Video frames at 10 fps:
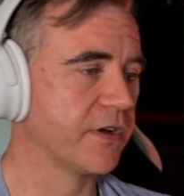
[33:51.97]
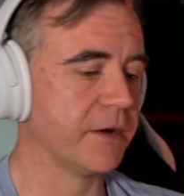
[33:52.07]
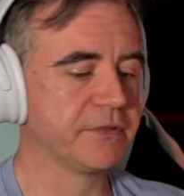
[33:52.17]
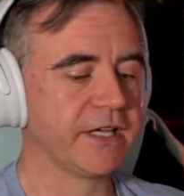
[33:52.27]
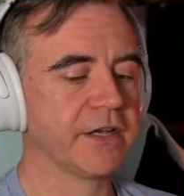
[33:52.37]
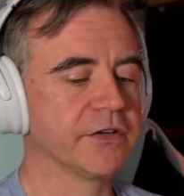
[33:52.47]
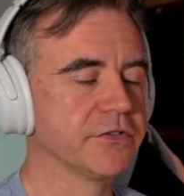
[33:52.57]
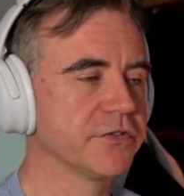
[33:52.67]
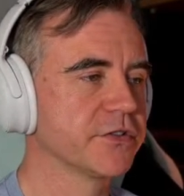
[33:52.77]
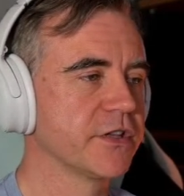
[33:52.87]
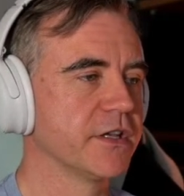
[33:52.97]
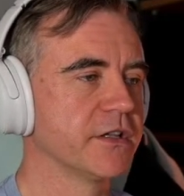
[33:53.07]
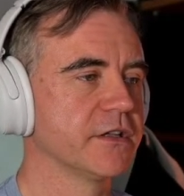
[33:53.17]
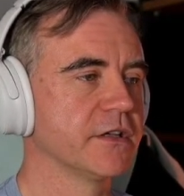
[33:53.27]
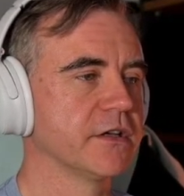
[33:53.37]
updaters that
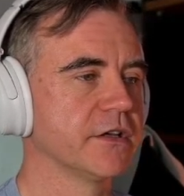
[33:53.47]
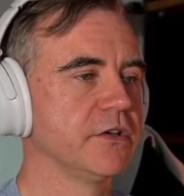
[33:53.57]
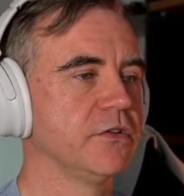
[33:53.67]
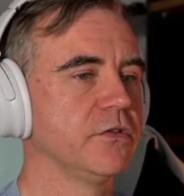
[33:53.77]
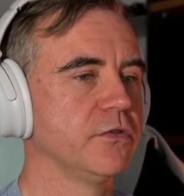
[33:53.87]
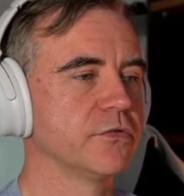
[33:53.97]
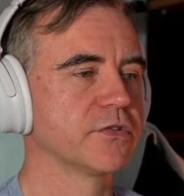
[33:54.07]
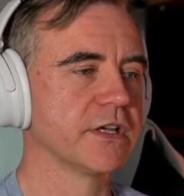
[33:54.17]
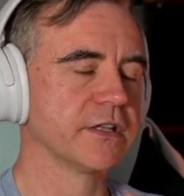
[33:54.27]
you use.